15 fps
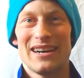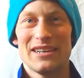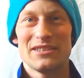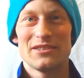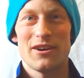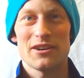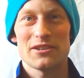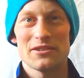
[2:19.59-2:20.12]

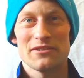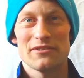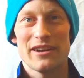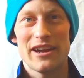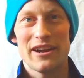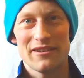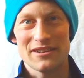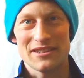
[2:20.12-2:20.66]
Dr.
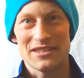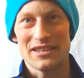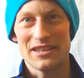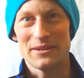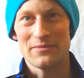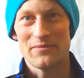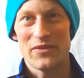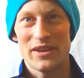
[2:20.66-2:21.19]

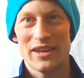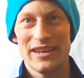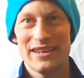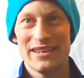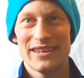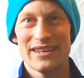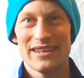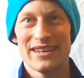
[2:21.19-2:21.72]
Ehrenstein, he
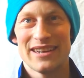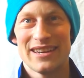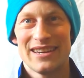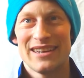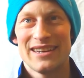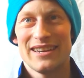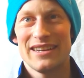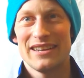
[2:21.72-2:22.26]

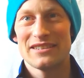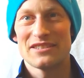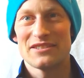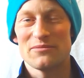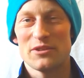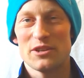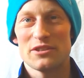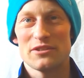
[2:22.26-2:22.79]
did
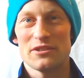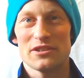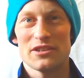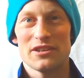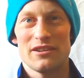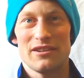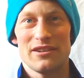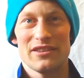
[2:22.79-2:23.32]
some research
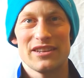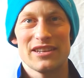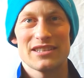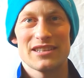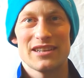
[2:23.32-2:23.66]
on this,